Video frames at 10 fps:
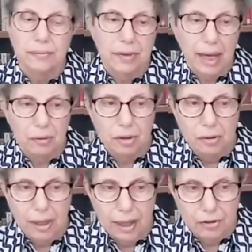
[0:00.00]
Now,
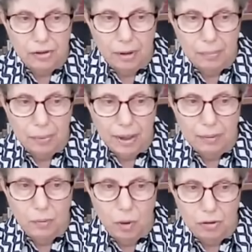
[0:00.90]
you get some
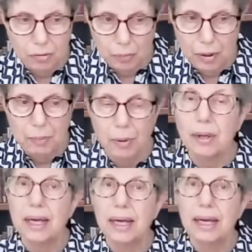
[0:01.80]
brainwashed
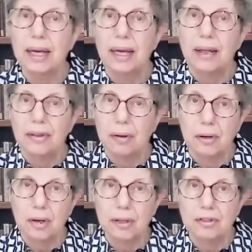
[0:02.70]
people here. There
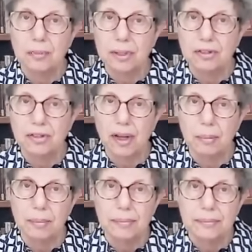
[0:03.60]
are going to be
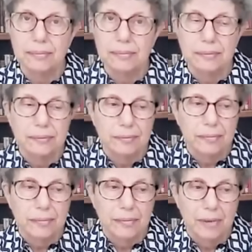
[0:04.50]
some.
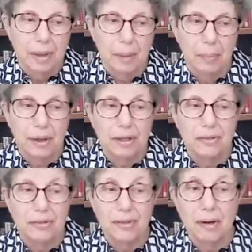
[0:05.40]
But
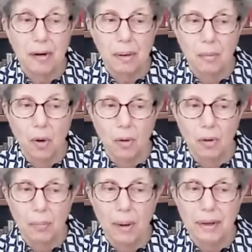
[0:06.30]
there are
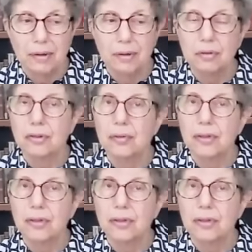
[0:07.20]
more, by the looks of